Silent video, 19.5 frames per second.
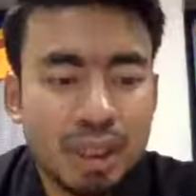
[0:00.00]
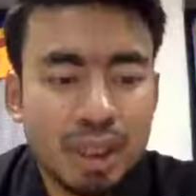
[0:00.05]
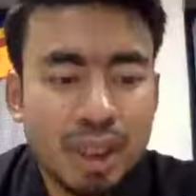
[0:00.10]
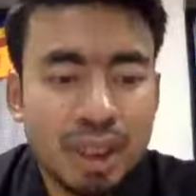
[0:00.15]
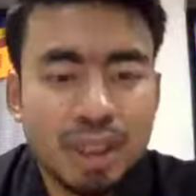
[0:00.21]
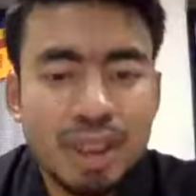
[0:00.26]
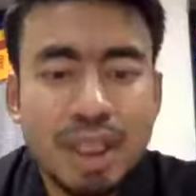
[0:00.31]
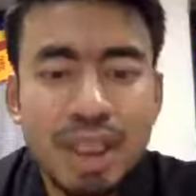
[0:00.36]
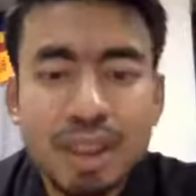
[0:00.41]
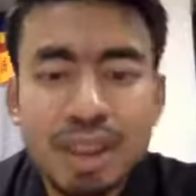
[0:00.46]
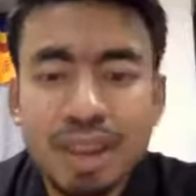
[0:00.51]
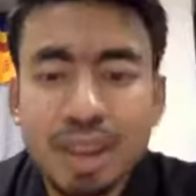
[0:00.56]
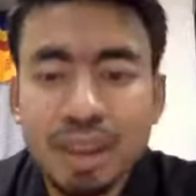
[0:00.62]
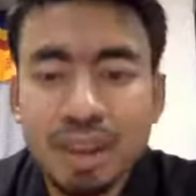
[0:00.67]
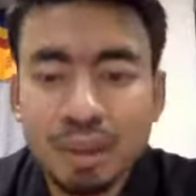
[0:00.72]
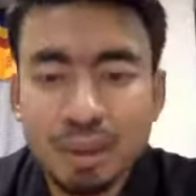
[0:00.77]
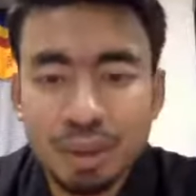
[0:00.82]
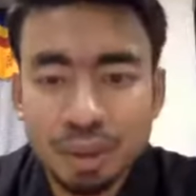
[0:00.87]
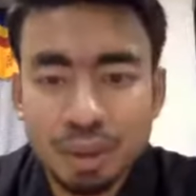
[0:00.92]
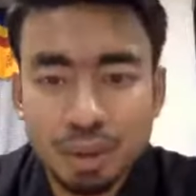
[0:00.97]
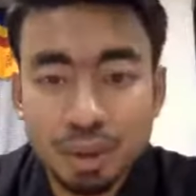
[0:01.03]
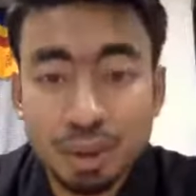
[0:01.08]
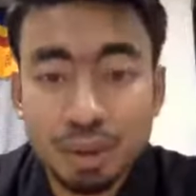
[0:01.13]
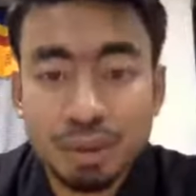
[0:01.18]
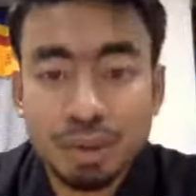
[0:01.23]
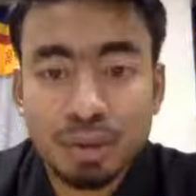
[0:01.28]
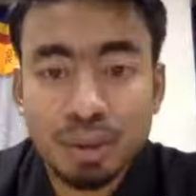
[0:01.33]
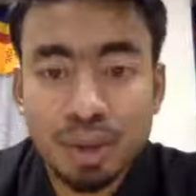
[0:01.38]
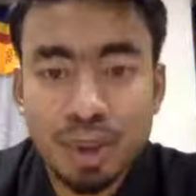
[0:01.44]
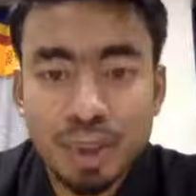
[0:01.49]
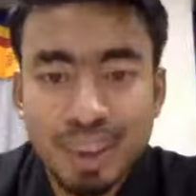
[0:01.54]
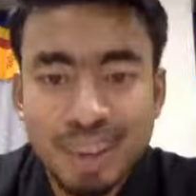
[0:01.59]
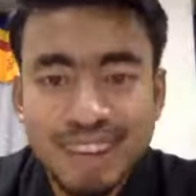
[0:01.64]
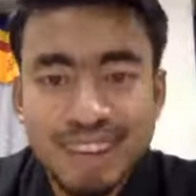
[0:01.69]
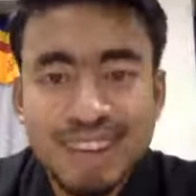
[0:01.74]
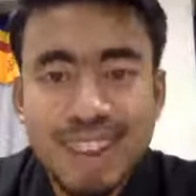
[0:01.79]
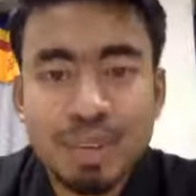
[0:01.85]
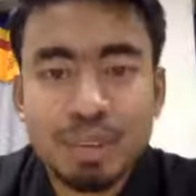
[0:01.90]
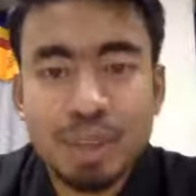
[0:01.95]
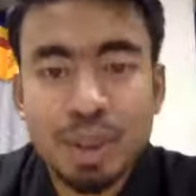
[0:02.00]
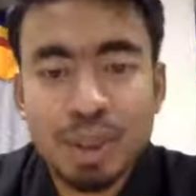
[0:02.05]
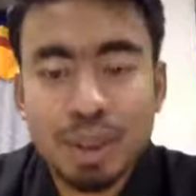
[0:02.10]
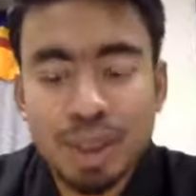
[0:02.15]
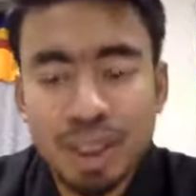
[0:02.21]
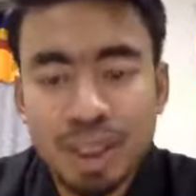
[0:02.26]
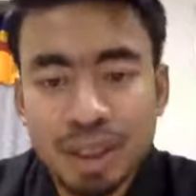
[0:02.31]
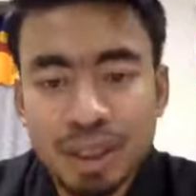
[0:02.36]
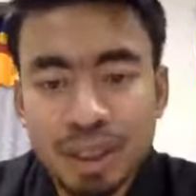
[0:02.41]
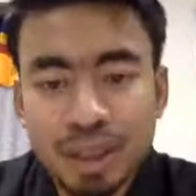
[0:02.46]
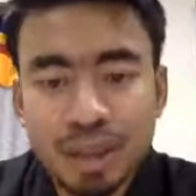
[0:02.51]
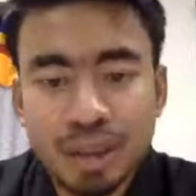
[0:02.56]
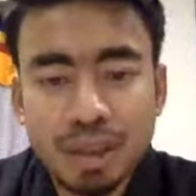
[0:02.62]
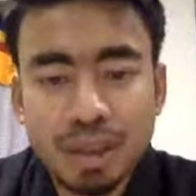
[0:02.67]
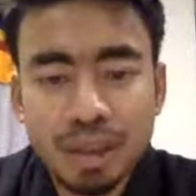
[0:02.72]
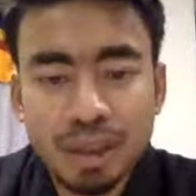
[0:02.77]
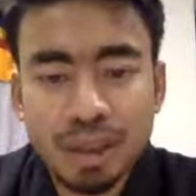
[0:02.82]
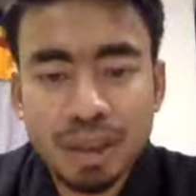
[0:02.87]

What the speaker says: attracted to STEM education.